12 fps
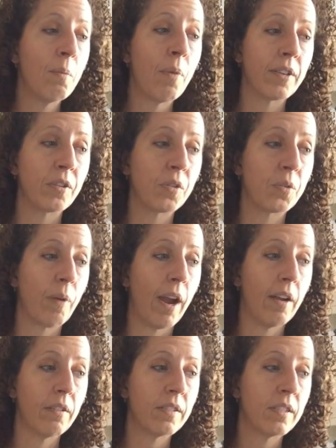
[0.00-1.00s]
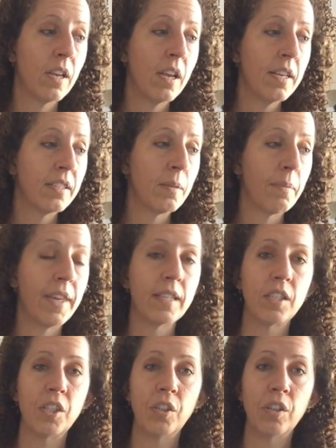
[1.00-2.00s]
Brussels sprouts, some
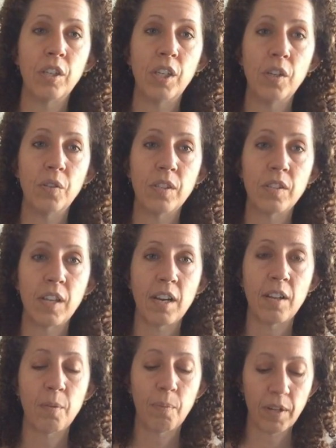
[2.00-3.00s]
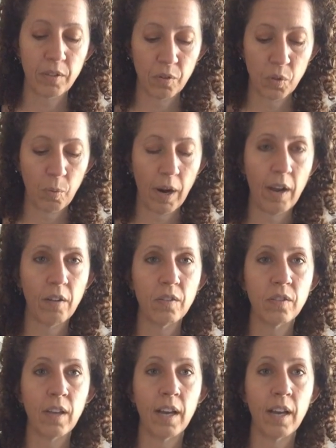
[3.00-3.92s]
things that you can use instead of the Brussels sprouts.